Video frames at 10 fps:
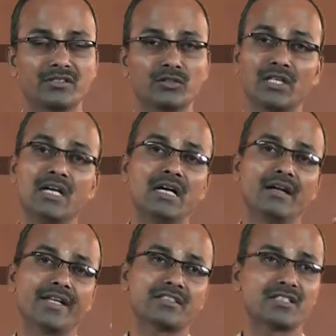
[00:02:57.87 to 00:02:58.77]
So the
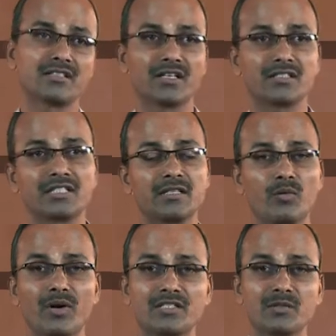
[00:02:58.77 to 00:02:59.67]
next stanza,
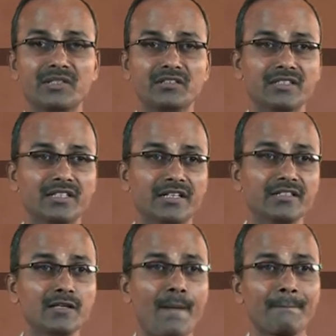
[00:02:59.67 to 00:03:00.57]
what she brings in here is